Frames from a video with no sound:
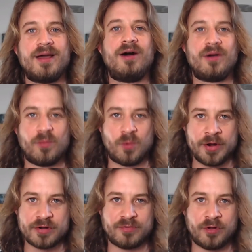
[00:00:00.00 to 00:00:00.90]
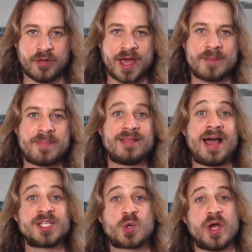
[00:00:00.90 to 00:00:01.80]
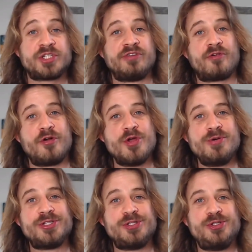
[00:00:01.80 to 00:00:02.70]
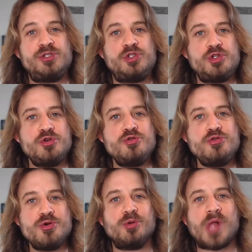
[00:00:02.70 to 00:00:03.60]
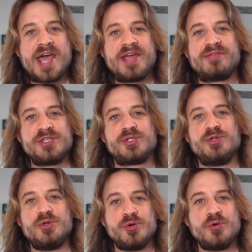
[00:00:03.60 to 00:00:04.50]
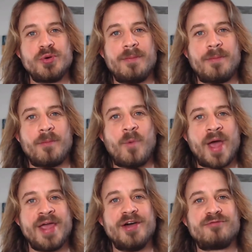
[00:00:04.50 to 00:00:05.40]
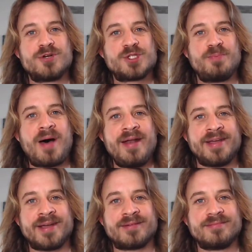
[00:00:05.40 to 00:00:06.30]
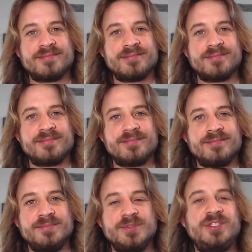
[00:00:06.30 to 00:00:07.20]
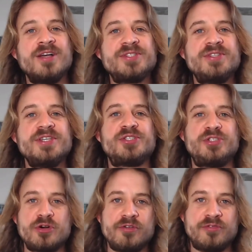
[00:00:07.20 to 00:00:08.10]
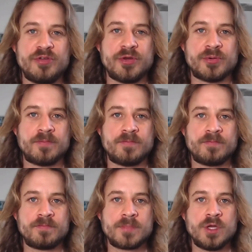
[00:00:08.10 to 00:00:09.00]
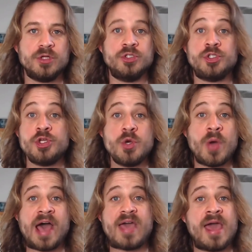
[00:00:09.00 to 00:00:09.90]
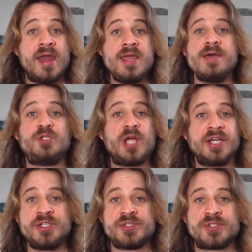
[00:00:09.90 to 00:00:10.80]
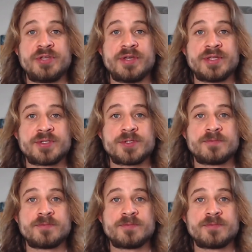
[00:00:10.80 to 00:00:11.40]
Wonderful. And my last question for you is, do you like this new way of responding? Does this serve you? Do you have any objections to this?